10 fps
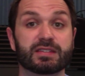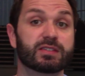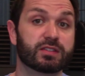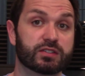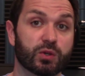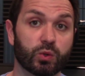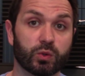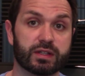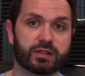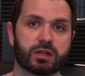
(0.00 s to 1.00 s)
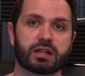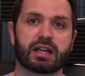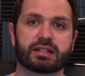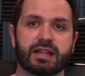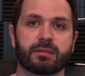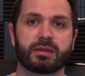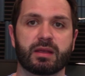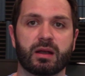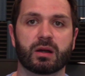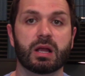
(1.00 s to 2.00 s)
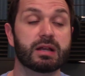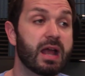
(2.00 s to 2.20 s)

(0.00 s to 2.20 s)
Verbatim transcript: this is the tool that's going to kind of take me there.